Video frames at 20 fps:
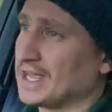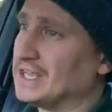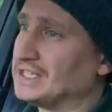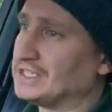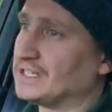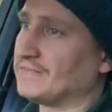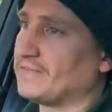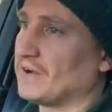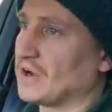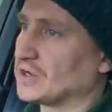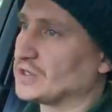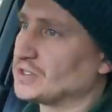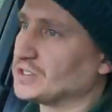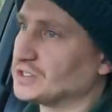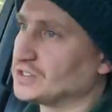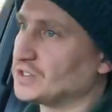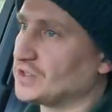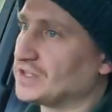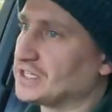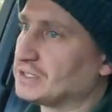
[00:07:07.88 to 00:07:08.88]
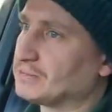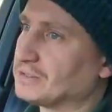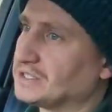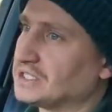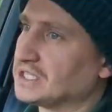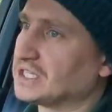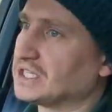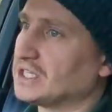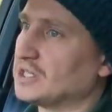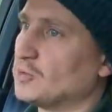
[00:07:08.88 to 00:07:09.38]
heated functions on this
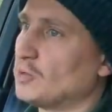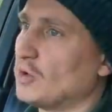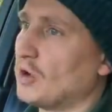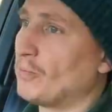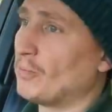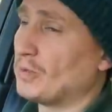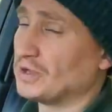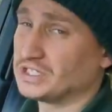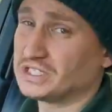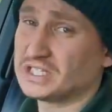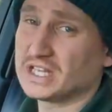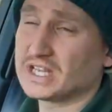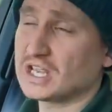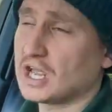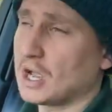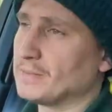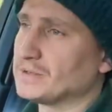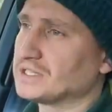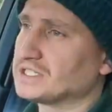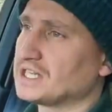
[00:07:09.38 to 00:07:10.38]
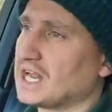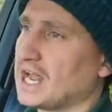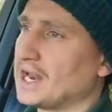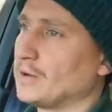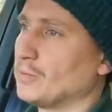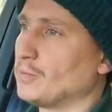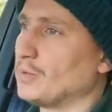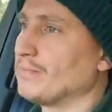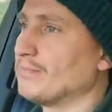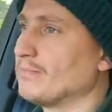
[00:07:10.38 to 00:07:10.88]
particular one, which did come as
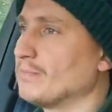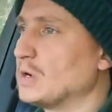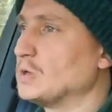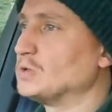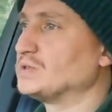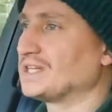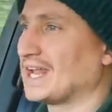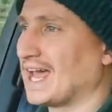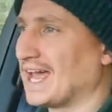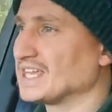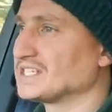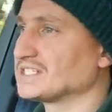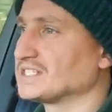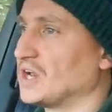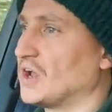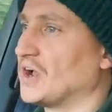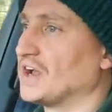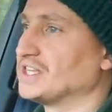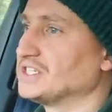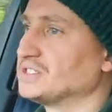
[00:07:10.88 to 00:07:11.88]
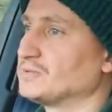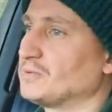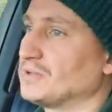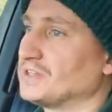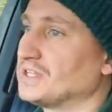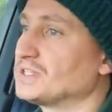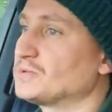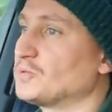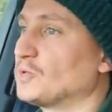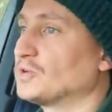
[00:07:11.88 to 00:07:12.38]
standard with most S-Lines,
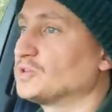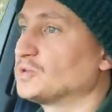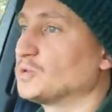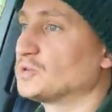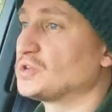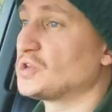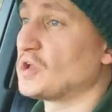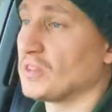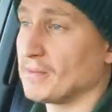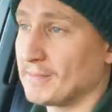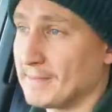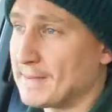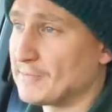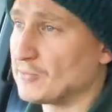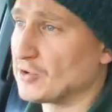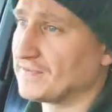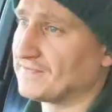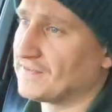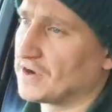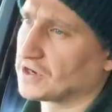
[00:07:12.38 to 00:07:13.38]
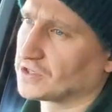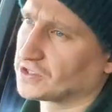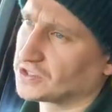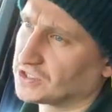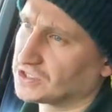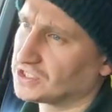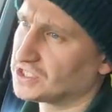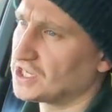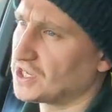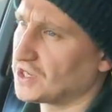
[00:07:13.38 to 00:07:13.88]
but this one's also got the memory
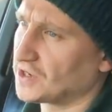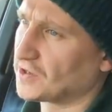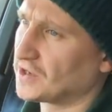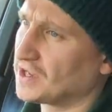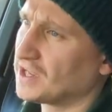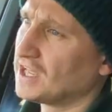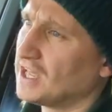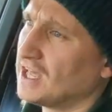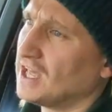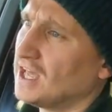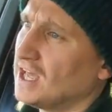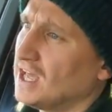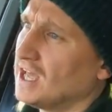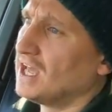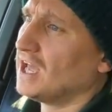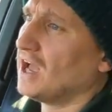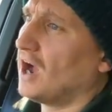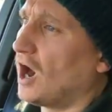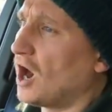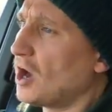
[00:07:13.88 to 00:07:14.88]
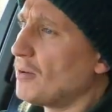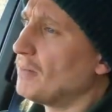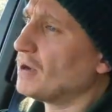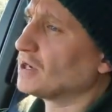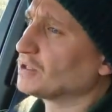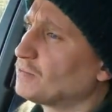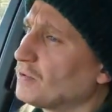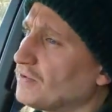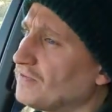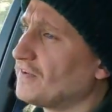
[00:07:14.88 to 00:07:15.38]
function too. I
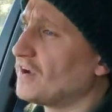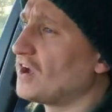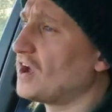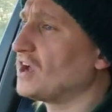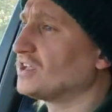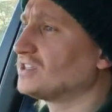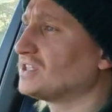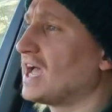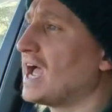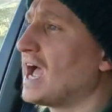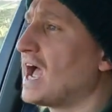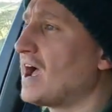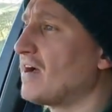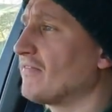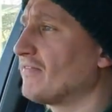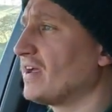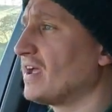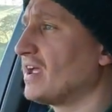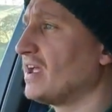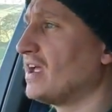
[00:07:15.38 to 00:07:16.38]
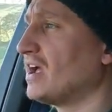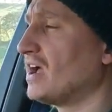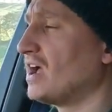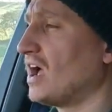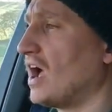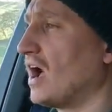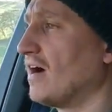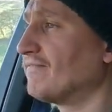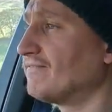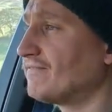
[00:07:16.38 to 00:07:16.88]
much prefer to have
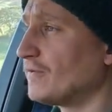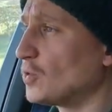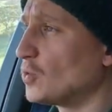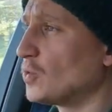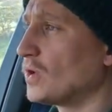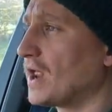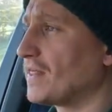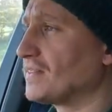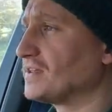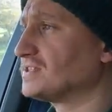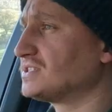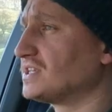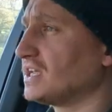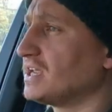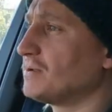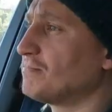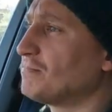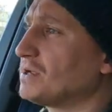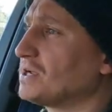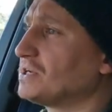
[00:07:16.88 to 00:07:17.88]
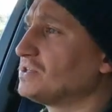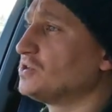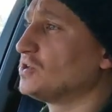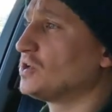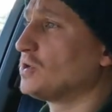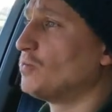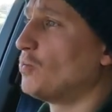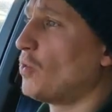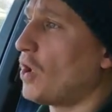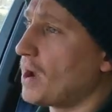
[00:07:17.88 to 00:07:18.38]
a full leather seat because
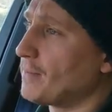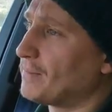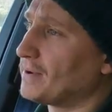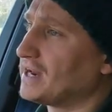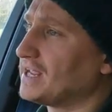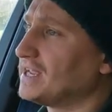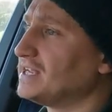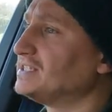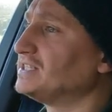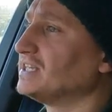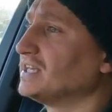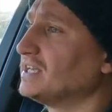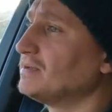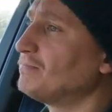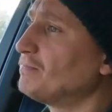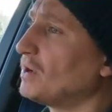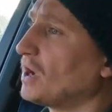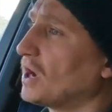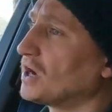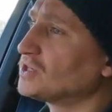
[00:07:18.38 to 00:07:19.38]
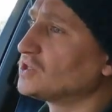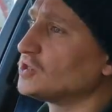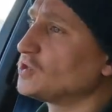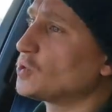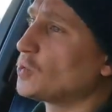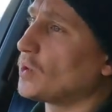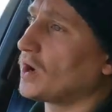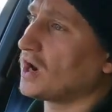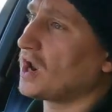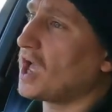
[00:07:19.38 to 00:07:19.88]
you can wipe it easy, but I
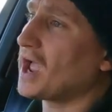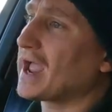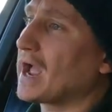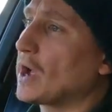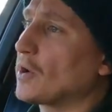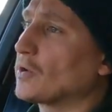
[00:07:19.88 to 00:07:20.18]
do quite like